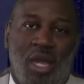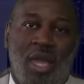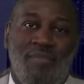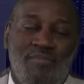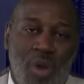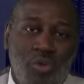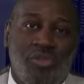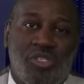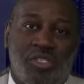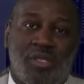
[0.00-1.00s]
And
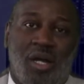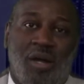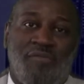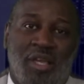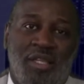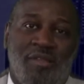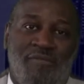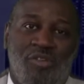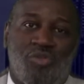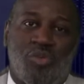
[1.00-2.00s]
most of the
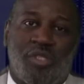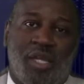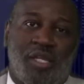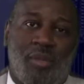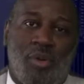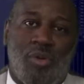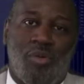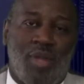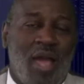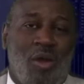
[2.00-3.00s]
individuals that come
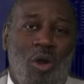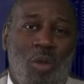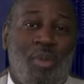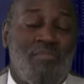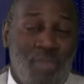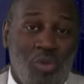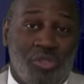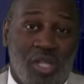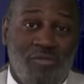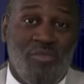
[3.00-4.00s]
home, not all, but
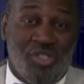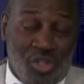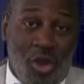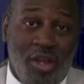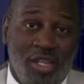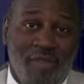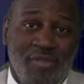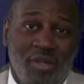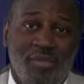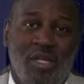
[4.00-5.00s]
most of them, majority of
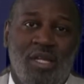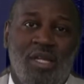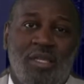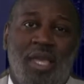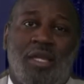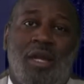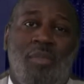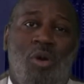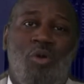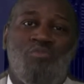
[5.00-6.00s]
them, they
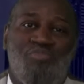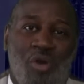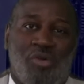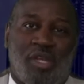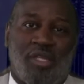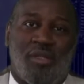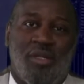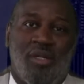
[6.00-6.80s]
come home broken.